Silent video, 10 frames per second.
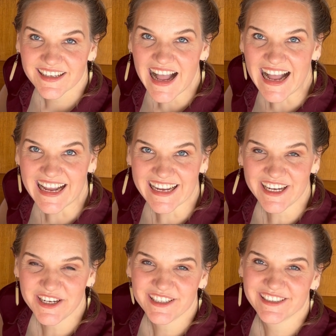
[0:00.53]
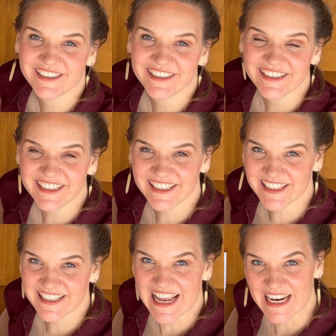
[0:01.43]
Hi, this
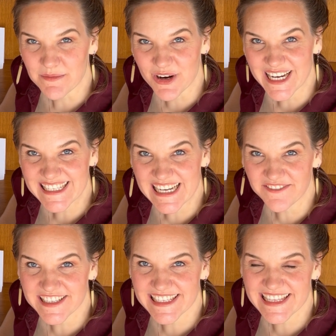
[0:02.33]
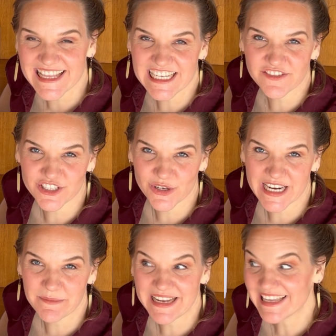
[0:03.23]
is Marie Steffenson. Thanks for
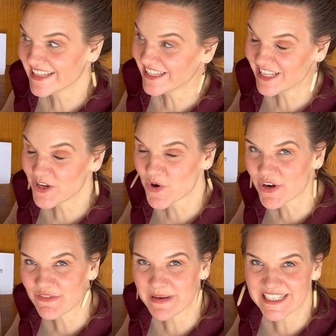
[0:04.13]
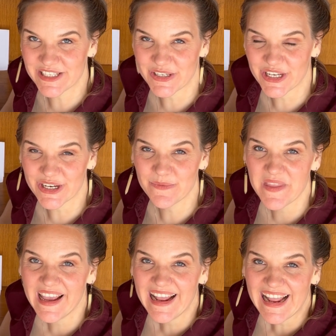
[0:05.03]
joining me in the little corner of my studio,
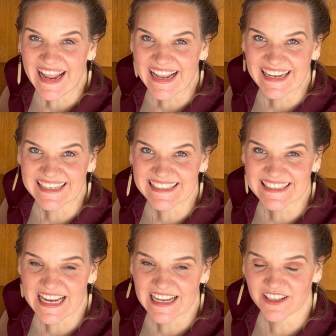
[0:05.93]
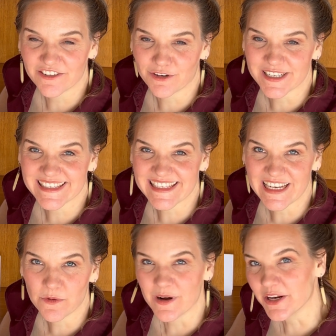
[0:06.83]
and I look forward to
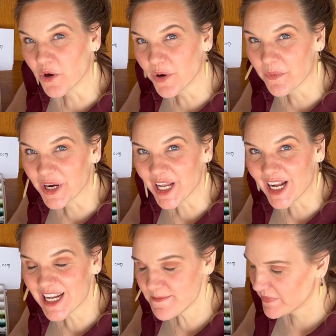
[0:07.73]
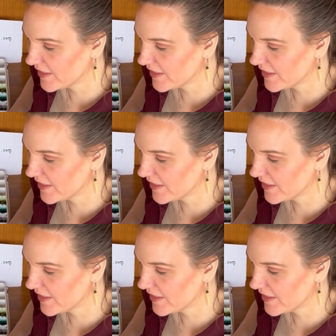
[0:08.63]
seeing what you're working on.